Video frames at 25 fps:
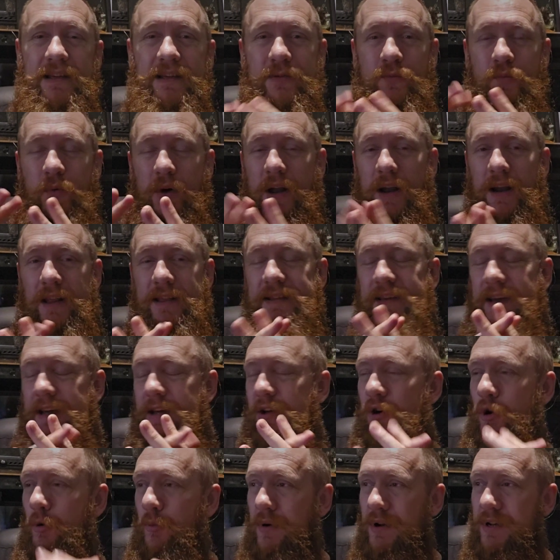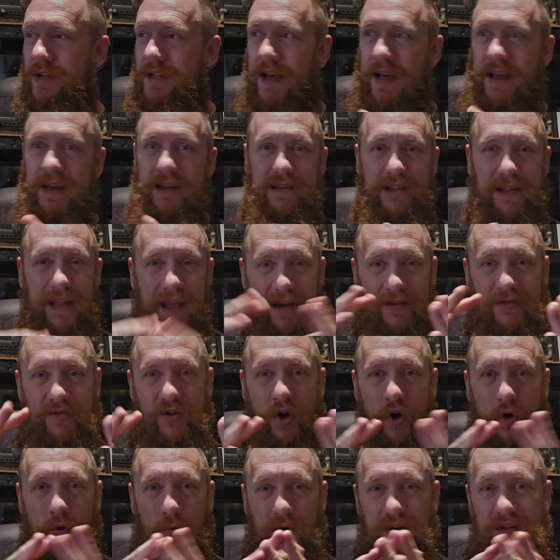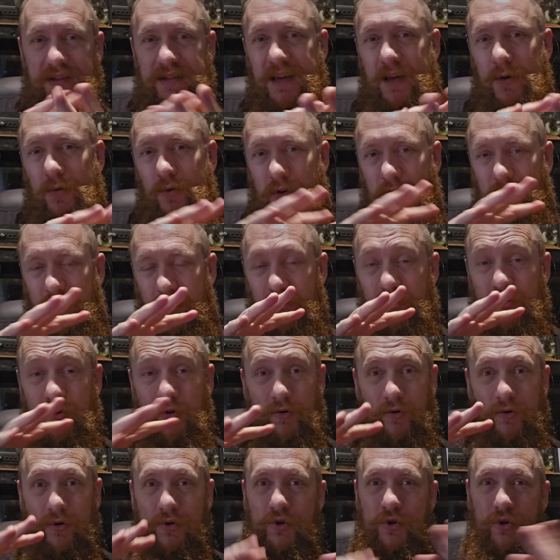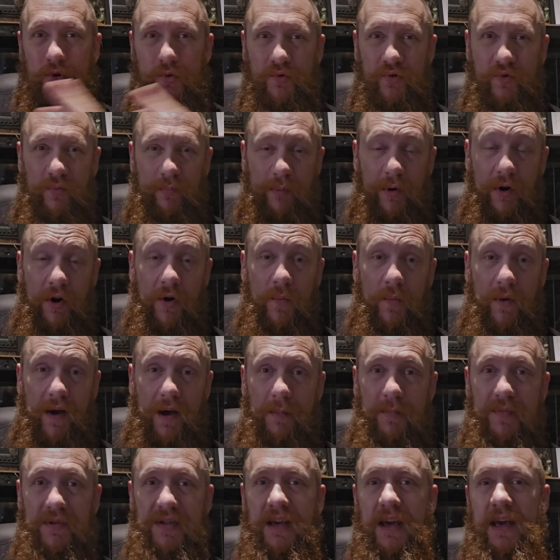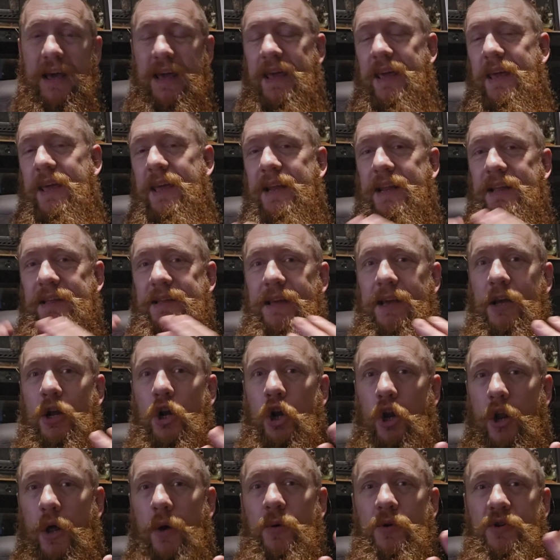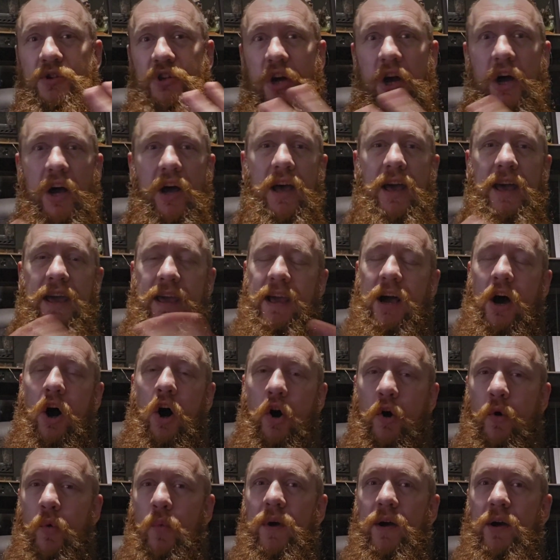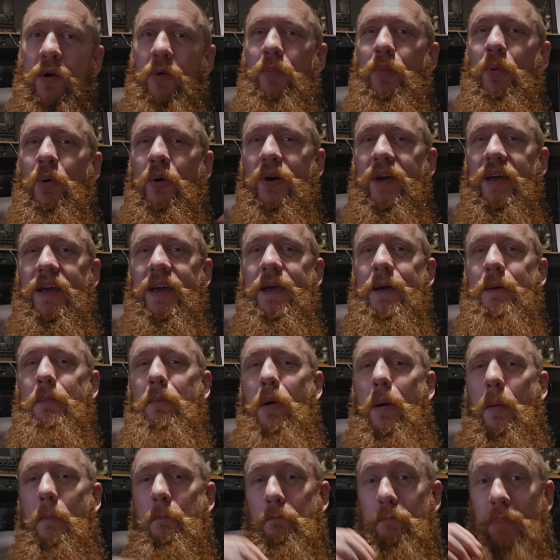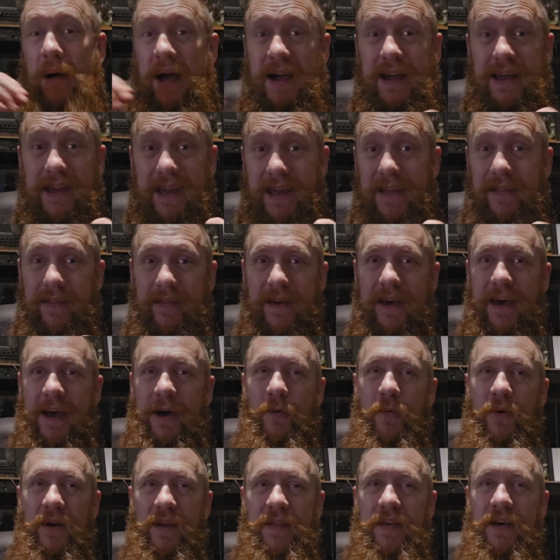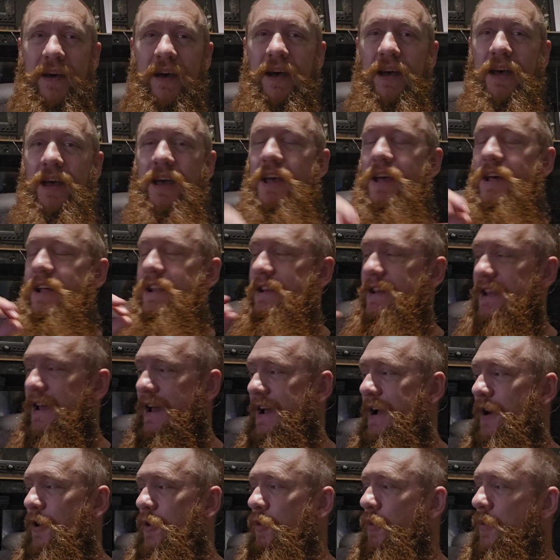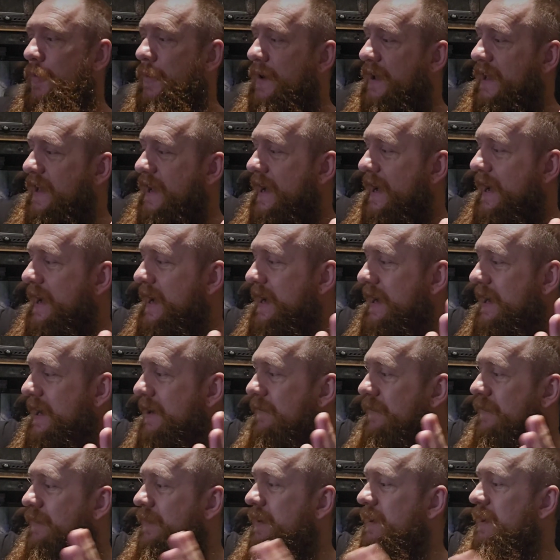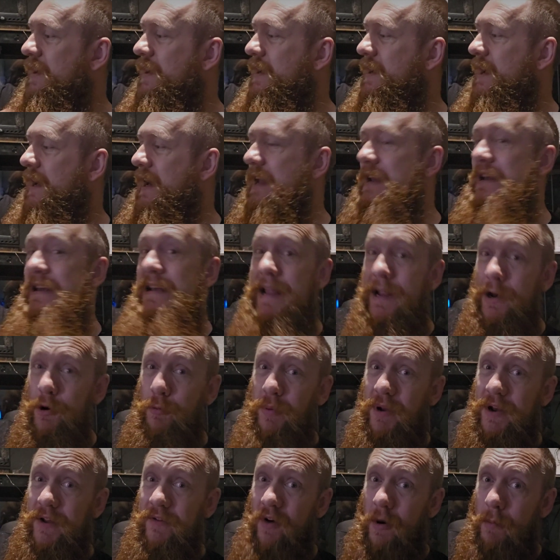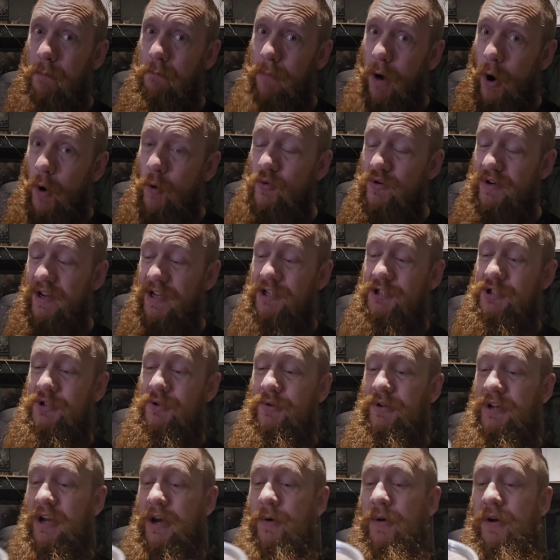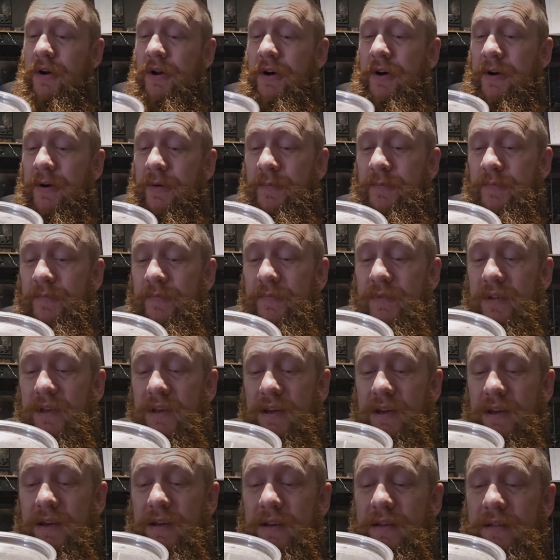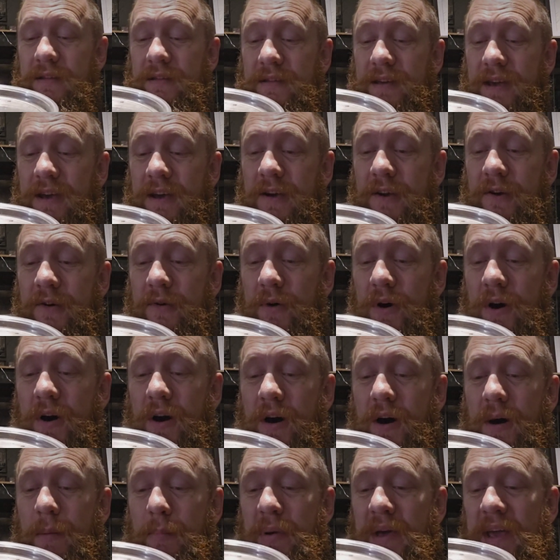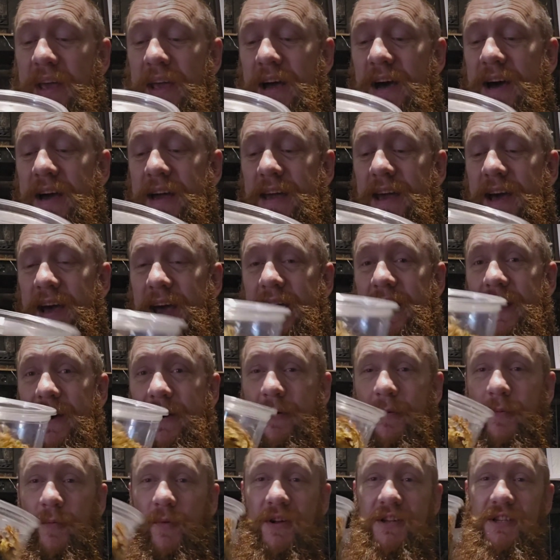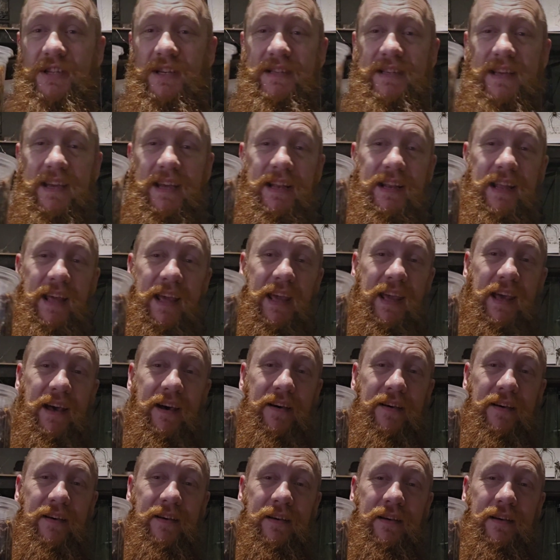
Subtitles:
well, I say a couple of days, next time we see one of those crucial sperm webs in his enclosure, I will put him back in there with her. Now we have a little bit of a mould issue going on. So our Pia, which is in here,